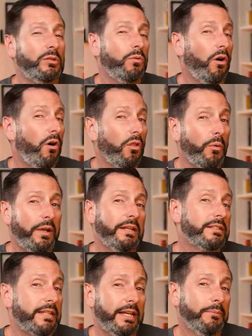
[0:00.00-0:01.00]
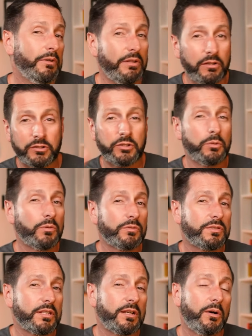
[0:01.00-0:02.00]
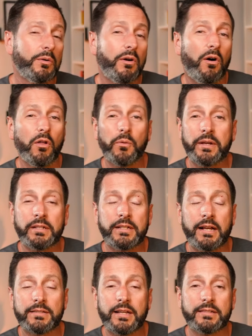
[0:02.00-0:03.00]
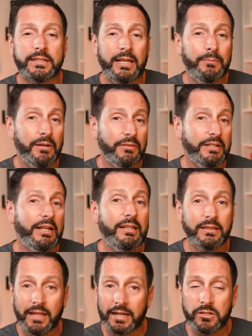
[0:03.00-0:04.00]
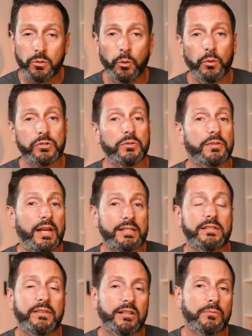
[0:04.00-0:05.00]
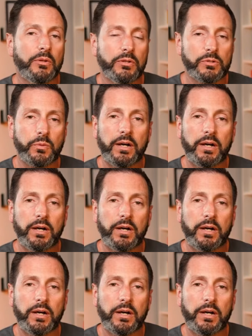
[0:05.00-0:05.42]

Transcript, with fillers: you all the way into Tampa. There are two routes that go all the way into downtown Tampa every day. That's cool, so that's available as